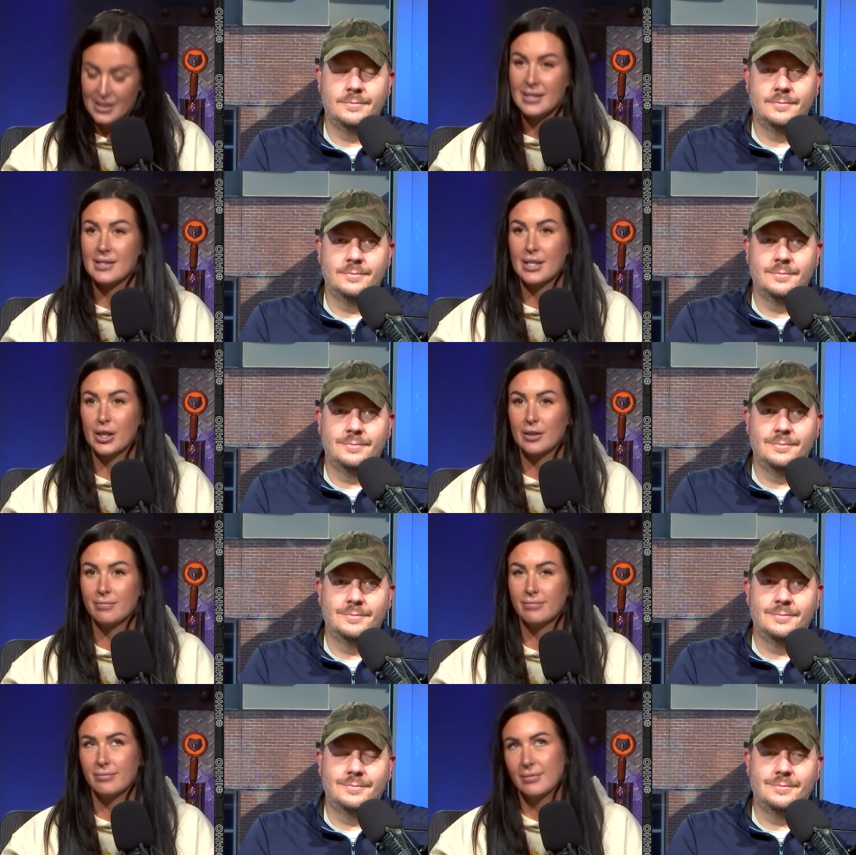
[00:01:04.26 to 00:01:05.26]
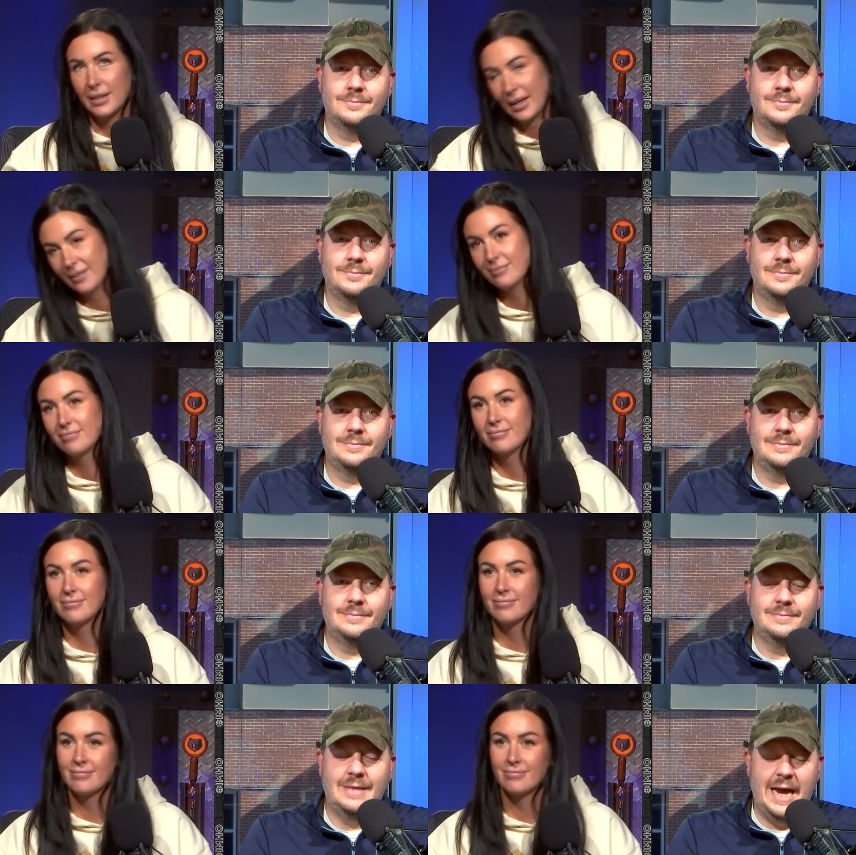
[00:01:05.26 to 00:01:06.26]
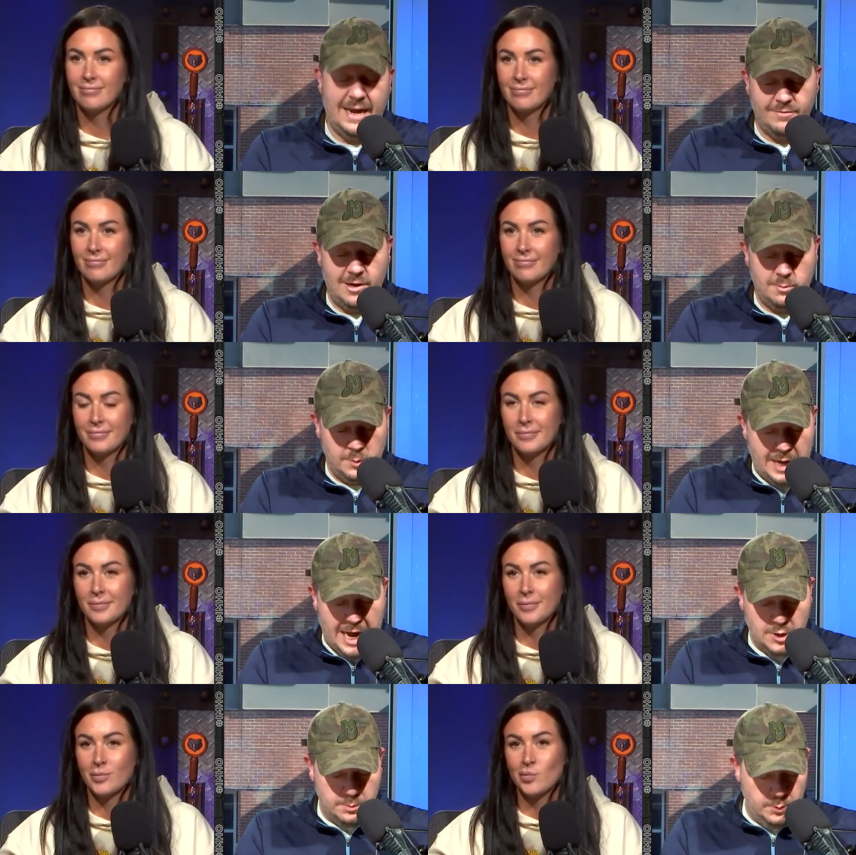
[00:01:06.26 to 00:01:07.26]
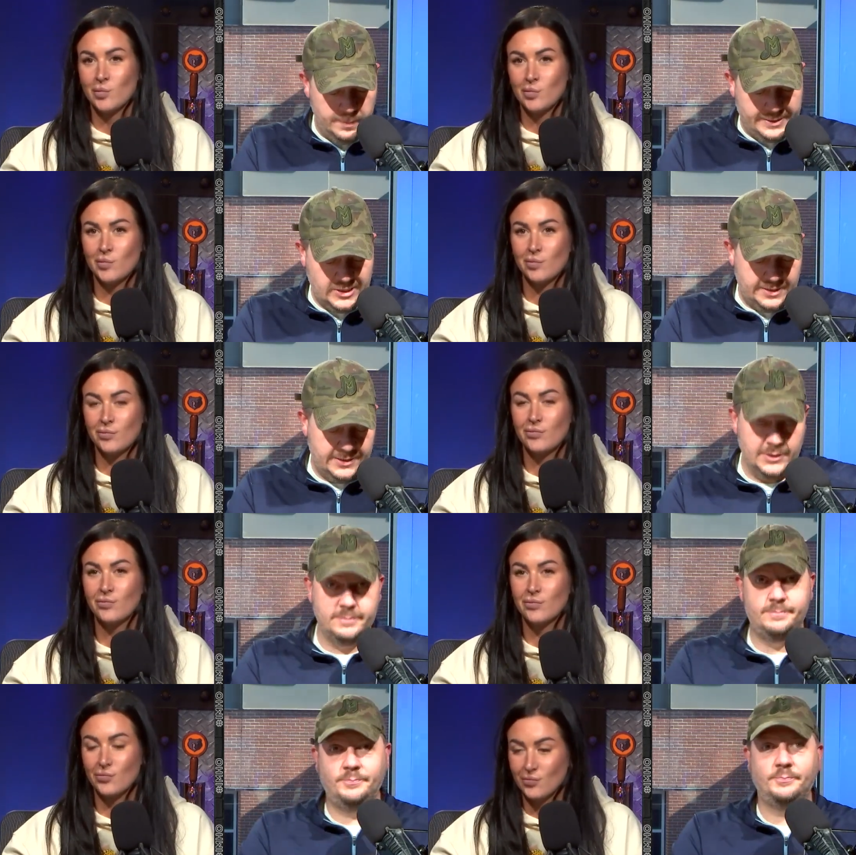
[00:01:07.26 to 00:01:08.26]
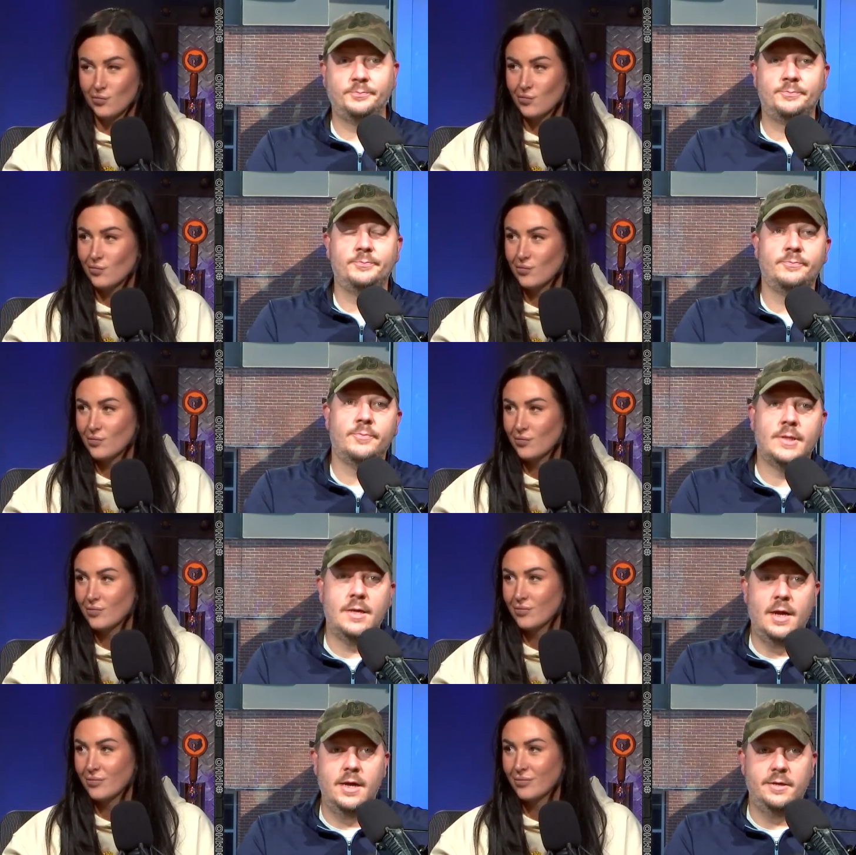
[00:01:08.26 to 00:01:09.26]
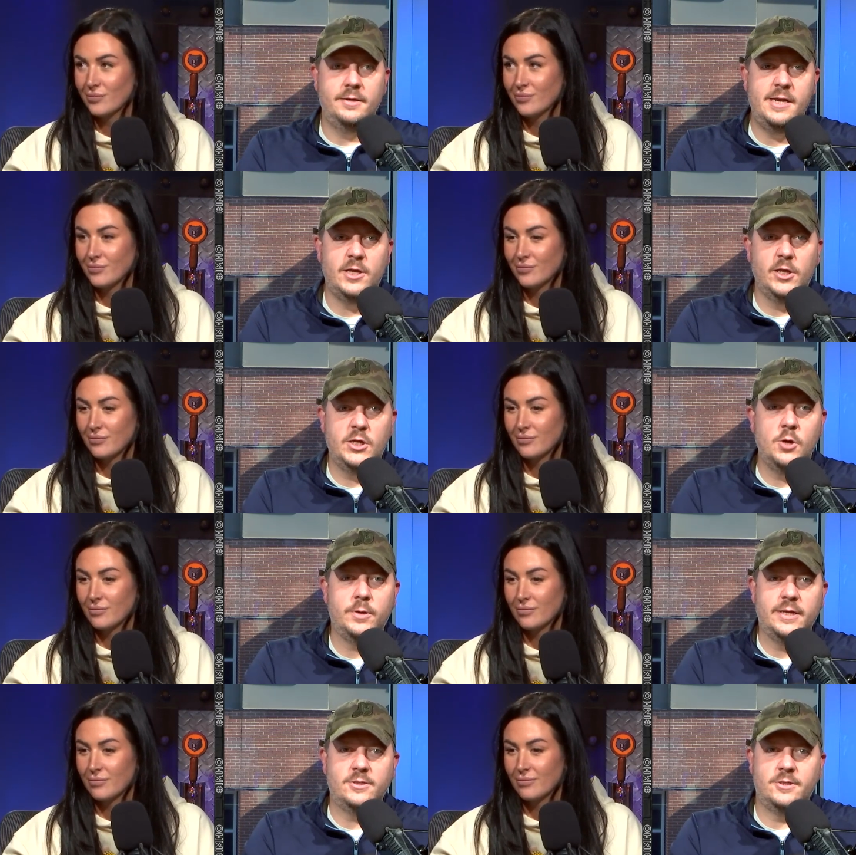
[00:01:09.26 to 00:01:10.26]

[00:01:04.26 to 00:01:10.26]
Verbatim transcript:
Speaker 1: his year again.
Speaker 2: I have an honorable, honorable mention too. Mm-hmm. Uh, Nikola Jokic.